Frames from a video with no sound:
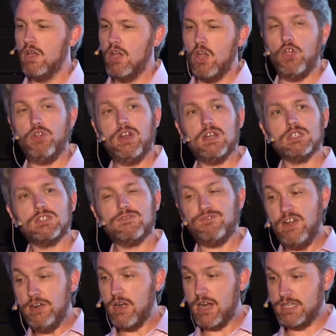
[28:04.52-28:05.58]
Who does
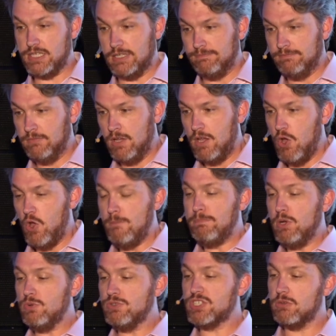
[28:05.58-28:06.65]
fundraising? Who
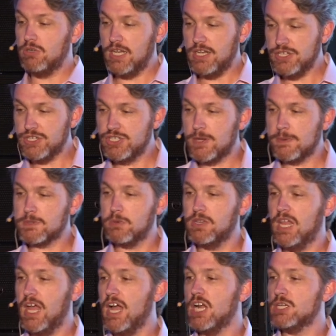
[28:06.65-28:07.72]
builds the relationships with
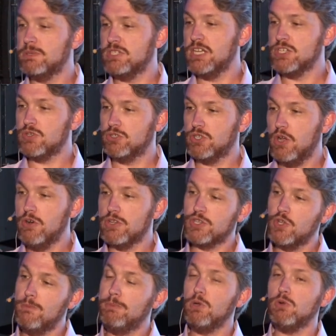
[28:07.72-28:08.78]
large potential donors?
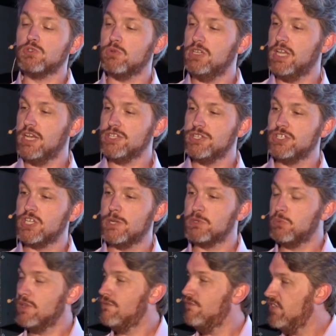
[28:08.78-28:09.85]
Who builds
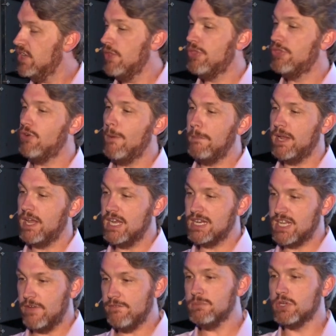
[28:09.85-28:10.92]
relationships with philanthropic
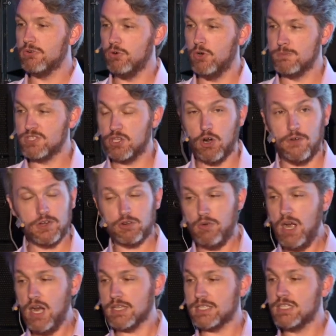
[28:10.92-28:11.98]
and government groups that offer
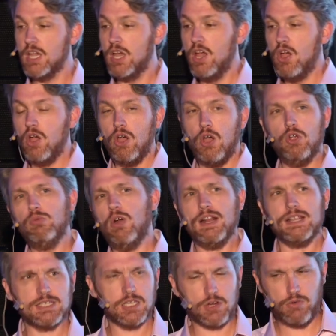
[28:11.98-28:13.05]
grants? Who
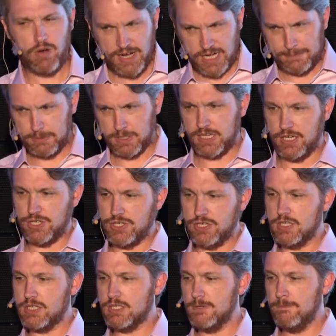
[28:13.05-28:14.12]
writes the grant
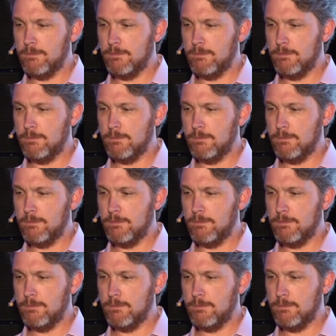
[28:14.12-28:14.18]
applications?